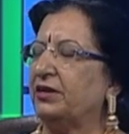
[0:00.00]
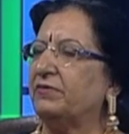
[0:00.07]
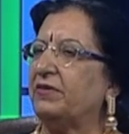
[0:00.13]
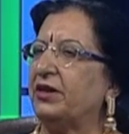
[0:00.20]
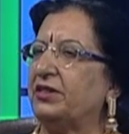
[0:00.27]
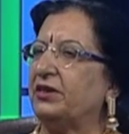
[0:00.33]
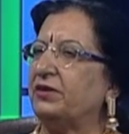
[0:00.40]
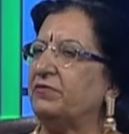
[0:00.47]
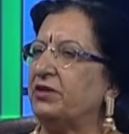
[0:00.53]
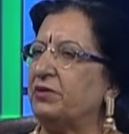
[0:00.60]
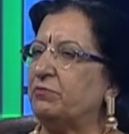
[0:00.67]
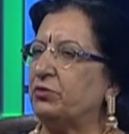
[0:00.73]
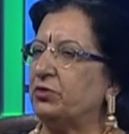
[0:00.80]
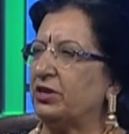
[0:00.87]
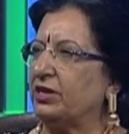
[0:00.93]
whether we
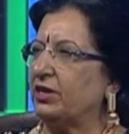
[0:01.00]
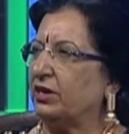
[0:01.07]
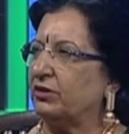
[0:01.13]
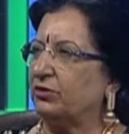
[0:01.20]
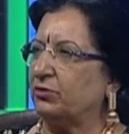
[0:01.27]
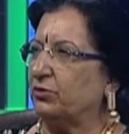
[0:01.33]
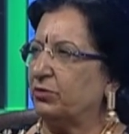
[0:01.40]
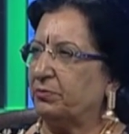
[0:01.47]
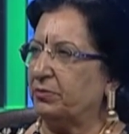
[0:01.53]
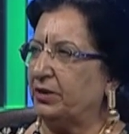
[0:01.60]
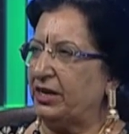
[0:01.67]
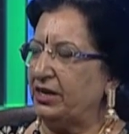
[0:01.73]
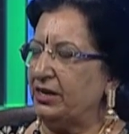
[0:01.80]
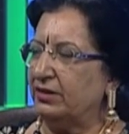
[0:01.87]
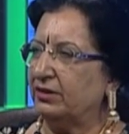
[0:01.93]
put in our own
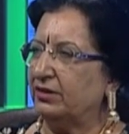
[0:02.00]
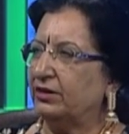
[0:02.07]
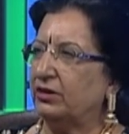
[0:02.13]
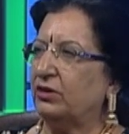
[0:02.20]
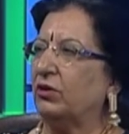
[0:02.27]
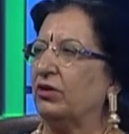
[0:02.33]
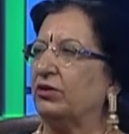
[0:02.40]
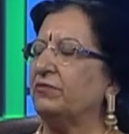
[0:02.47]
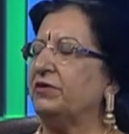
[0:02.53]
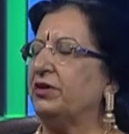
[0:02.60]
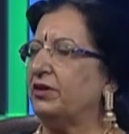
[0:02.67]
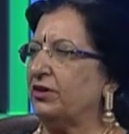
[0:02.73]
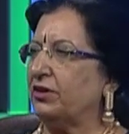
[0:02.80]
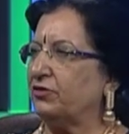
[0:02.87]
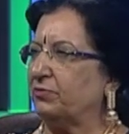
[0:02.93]
money or we
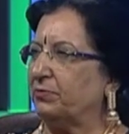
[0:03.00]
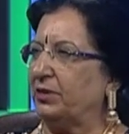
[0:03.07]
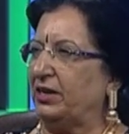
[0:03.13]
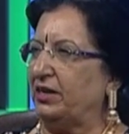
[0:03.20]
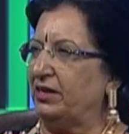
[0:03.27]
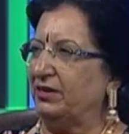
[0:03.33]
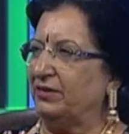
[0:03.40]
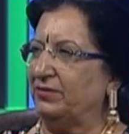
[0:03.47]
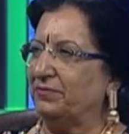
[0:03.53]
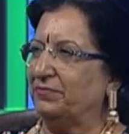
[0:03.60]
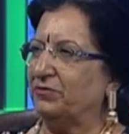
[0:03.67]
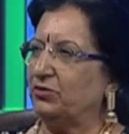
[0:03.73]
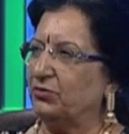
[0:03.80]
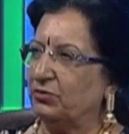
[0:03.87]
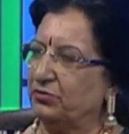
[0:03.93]
raise money
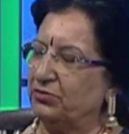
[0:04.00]
to